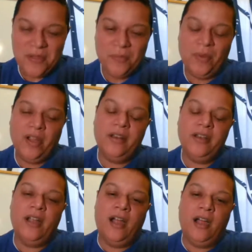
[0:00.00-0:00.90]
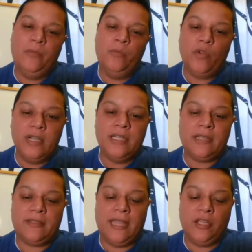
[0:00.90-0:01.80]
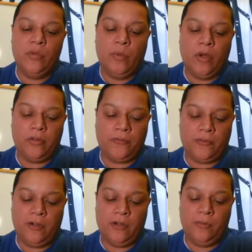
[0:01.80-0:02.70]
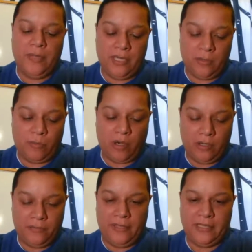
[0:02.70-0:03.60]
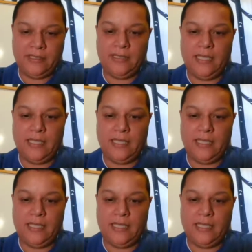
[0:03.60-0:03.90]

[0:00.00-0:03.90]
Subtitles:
But really, thank you both for being a part of this,